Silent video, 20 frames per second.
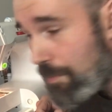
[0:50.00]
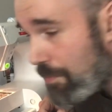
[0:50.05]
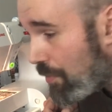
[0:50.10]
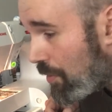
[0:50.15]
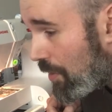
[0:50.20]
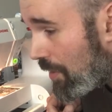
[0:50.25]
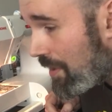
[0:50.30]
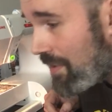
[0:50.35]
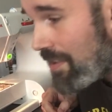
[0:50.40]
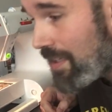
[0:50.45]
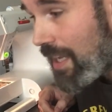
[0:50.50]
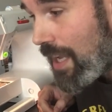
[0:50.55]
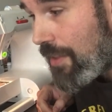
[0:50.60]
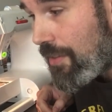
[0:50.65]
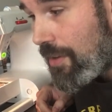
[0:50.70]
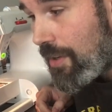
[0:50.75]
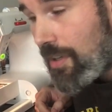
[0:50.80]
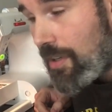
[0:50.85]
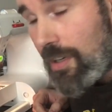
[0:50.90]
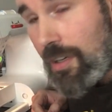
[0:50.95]
putting
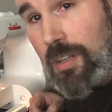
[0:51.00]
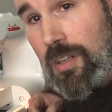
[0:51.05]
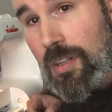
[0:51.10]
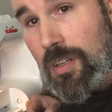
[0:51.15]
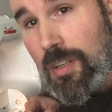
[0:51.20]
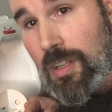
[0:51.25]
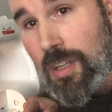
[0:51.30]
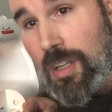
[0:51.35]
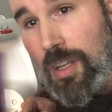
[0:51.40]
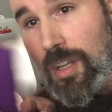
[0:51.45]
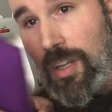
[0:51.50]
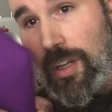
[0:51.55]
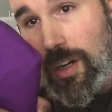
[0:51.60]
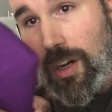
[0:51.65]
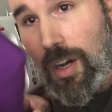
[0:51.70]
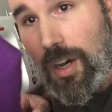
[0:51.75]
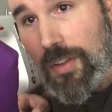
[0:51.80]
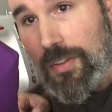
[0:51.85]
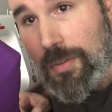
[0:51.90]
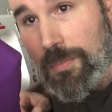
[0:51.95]
together
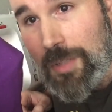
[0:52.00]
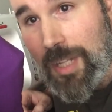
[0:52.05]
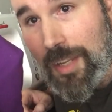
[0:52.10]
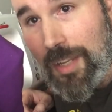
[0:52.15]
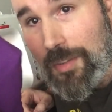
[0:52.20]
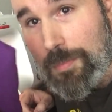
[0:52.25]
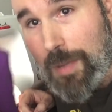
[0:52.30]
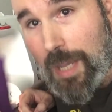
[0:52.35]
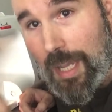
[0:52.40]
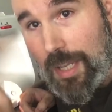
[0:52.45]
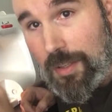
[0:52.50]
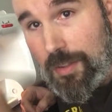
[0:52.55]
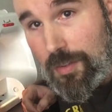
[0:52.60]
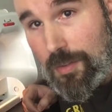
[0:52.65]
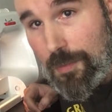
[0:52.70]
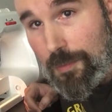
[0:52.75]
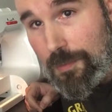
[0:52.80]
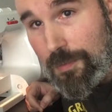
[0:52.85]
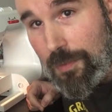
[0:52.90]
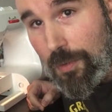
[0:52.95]
awesome dice
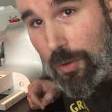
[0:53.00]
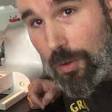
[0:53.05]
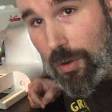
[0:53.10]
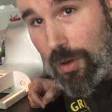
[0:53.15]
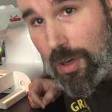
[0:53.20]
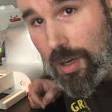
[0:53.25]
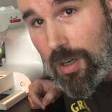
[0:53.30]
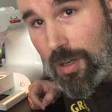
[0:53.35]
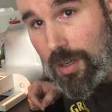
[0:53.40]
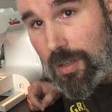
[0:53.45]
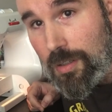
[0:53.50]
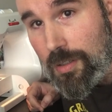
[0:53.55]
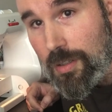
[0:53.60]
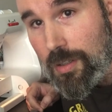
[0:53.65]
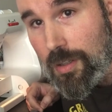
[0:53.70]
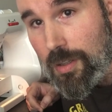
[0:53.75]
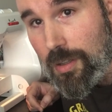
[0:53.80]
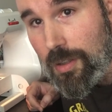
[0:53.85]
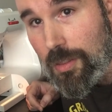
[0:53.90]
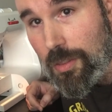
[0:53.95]
bags for
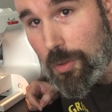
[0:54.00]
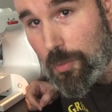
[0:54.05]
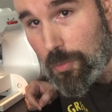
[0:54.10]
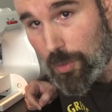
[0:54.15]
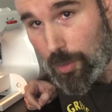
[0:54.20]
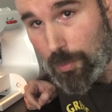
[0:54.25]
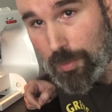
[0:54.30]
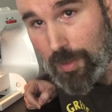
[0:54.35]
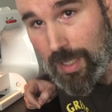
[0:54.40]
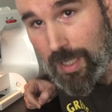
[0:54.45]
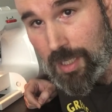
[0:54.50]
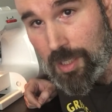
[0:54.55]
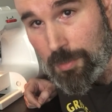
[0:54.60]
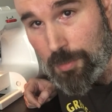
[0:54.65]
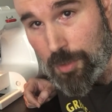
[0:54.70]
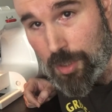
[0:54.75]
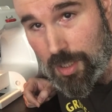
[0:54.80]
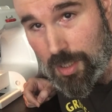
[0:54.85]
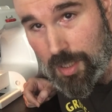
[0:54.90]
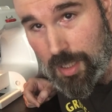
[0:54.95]
the role-playing
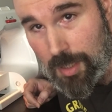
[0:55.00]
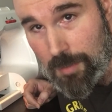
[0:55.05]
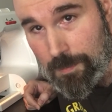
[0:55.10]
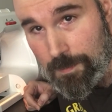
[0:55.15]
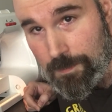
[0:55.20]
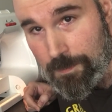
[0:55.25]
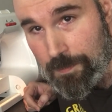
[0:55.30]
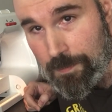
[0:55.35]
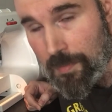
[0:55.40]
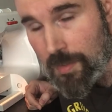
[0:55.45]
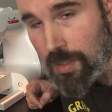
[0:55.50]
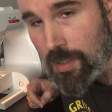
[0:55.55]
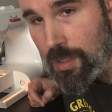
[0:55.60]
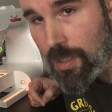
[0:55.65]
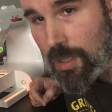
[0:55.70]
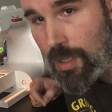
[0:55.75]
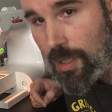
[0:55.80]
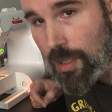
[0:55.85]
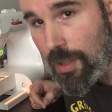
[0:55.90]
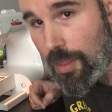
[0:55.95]
community,
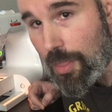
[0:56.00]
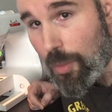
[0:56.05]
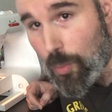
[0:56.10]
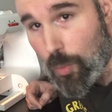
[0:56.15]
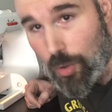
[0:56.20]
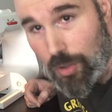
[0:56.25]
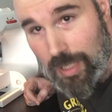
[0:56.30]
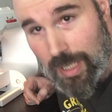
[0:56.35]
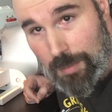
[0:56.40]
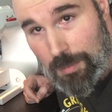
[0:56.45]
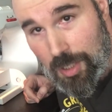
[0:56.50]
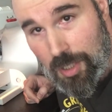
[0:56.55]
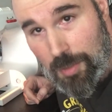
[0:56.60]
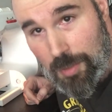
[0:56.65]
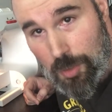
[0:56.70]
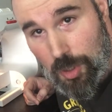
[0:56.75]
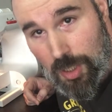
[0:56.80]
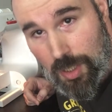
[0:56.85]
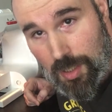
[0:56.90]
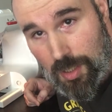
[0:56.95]
the wargaming
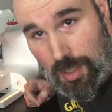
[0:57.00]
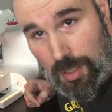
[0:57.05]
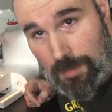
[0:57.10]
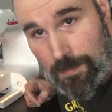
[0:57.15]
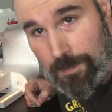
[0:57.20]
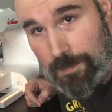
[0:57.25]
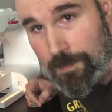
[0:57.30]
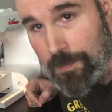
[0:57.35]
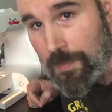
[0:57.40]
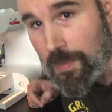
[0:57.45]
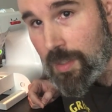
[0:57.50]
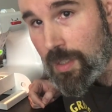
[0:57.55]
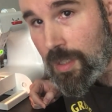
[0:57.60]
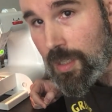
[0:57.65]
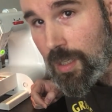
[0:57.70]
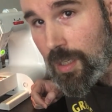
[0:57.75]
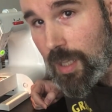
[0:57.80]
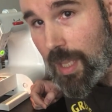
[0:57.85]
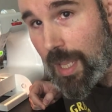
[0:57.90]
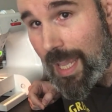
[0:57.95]
community,
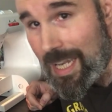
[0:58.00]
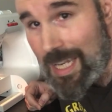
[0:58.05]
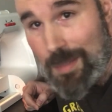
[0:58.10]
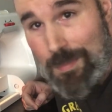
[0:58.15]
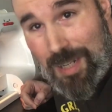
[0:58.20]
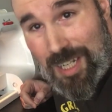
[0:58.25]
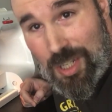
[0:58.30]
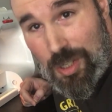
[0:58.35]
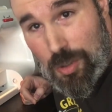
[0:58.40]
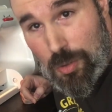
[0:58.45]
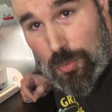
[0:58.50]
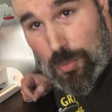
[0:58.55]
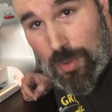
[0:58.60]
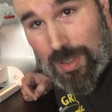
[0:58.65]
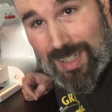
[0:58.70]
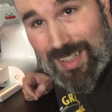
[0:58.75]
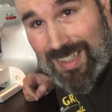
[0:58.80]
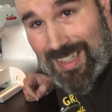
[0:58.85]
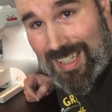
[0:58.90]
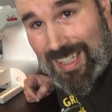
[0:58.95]
anybody who
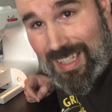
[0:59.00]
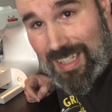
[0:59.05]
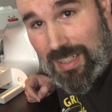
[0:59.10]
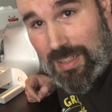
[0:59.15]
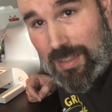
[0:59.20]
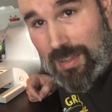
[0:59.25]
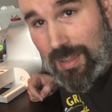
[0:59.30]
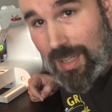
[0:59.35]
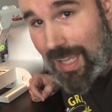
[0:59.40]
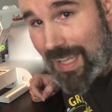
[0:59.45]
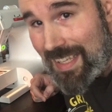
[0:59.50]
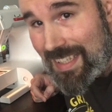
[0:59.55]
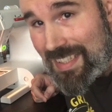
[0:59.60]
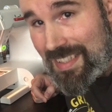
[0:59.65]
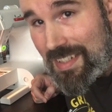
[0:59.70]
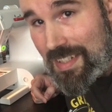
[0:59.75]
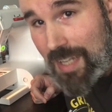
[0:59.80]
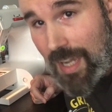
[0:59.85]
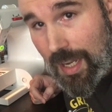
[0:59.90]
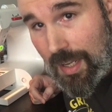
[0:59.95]
really
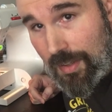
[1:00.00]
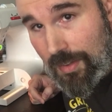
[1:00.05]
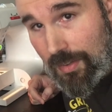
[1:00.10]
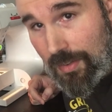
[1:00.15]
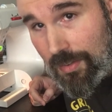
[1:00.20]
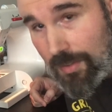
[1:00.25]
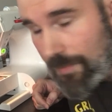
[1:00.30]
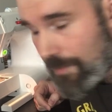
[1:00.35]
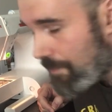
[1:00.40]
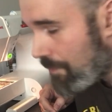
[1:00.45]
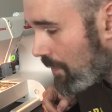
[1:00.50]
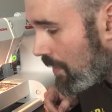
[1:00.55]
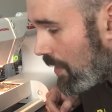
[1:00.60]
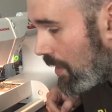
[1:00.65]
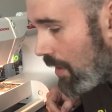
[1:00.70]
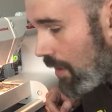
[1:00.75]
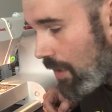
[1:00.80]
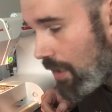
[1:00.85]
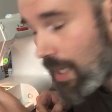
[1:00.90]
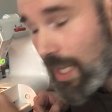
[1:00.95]
likes dice,
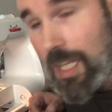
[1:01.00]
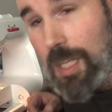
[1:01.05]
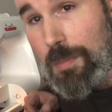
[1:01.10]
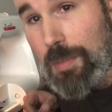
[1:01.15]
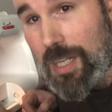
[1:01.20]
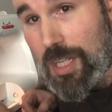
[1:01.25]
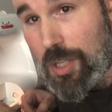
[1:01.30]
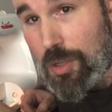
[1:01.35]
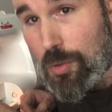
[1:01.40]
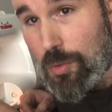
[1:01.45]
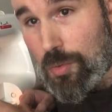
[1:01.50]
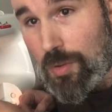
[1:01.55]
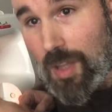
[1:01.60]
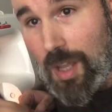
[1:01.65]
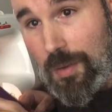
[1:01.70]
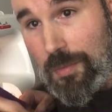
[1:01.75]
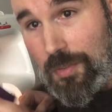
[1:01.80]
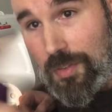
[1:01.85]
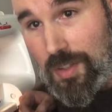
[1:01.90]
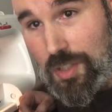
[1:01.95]
anybody who
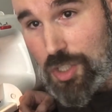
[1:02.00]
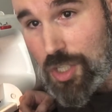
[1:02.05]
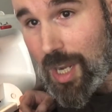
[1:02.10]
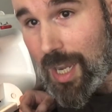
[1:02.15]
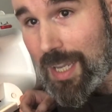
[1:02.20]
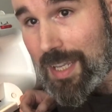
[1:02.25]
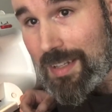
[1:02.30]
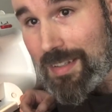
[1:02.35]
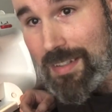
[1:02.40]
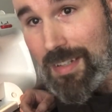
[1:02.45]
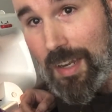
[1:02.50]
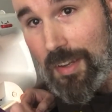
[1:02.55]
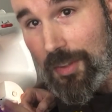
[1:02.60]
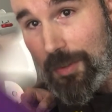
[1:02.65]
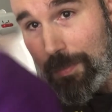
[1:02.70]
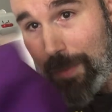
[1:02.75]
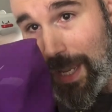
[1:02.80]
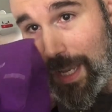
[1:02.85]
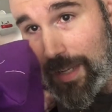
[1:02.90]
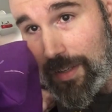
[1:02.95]
loves giant
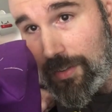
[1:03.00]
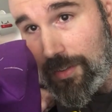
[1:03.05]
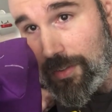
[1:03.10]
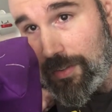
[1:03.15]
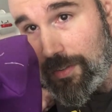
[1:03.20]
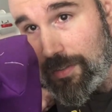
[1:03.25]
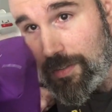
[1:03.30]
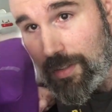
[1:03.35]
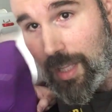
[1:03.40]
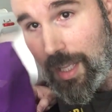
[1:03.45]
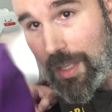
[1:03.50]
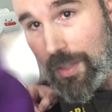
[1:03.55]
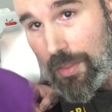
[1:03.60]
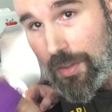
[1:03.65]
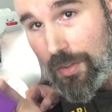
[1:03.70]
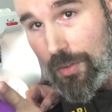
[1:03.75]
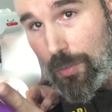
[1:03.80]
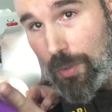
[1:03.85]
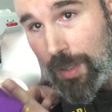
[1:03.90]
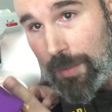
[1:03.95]
dice bags like this